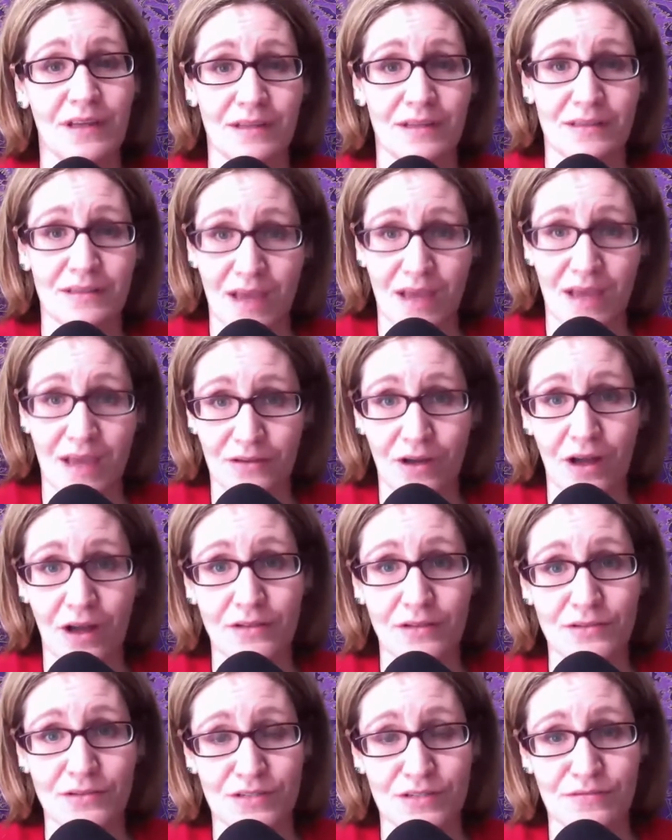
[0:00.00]
and
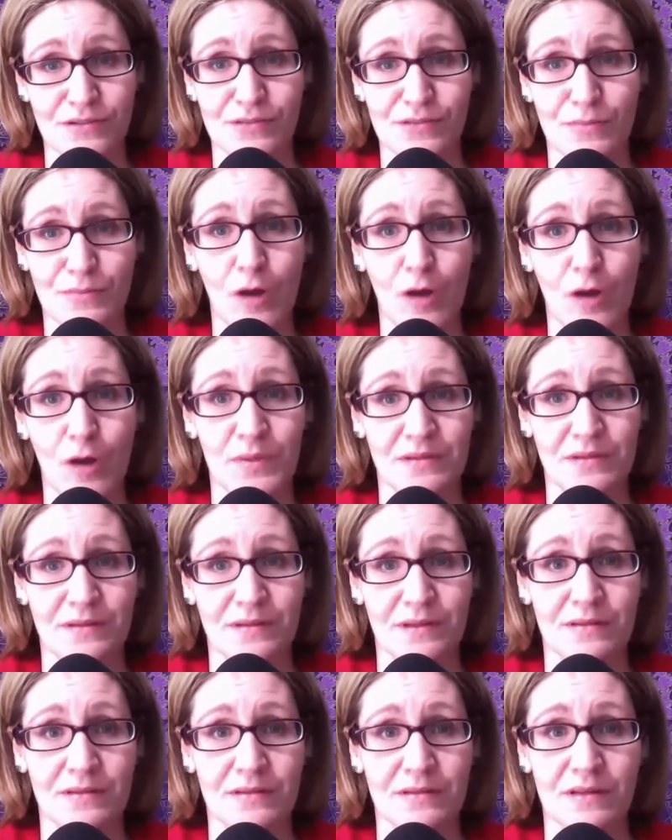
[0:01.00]
technology for small
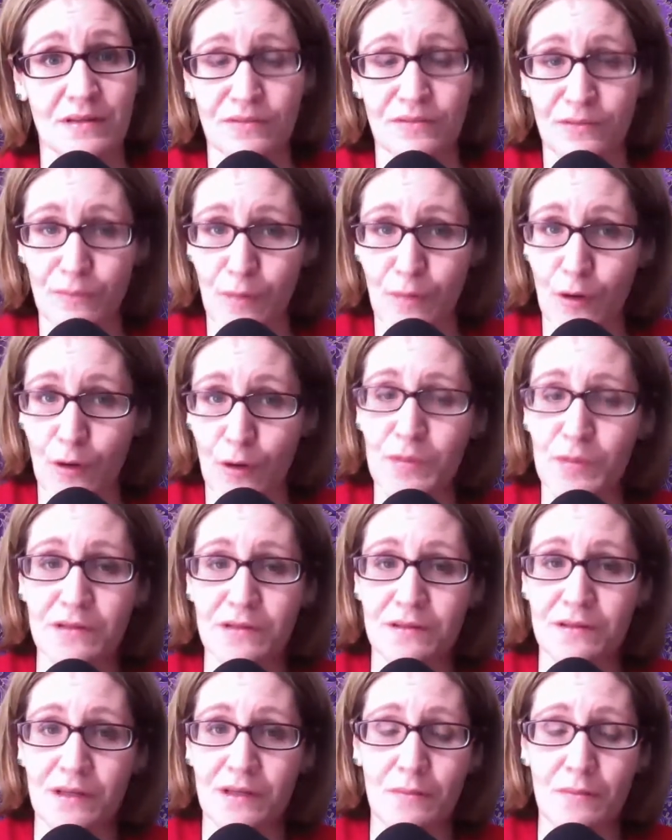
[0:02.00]
business for both
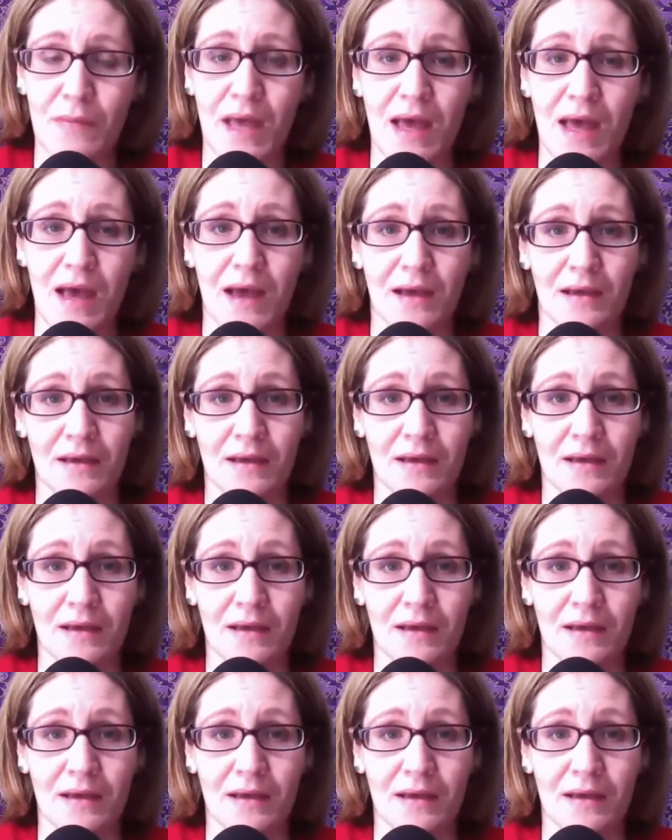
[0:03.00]
PC and Mac.